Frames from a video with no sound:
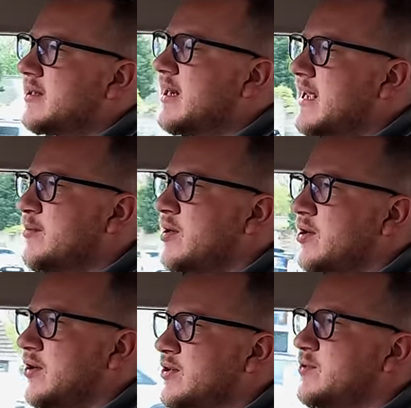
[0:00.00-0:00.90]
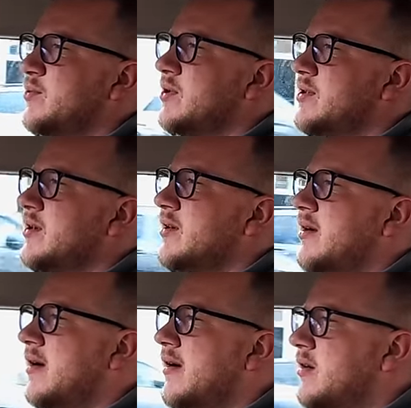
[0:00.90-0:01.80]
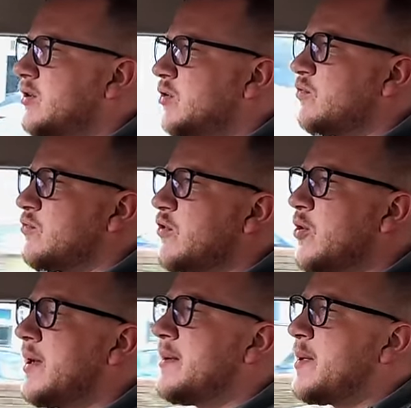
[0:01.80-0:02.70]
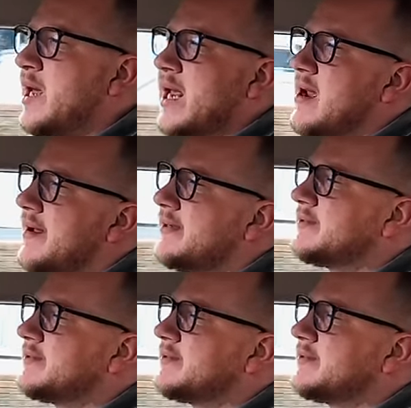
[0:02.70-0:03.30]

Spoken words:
The labour costs would ruin me.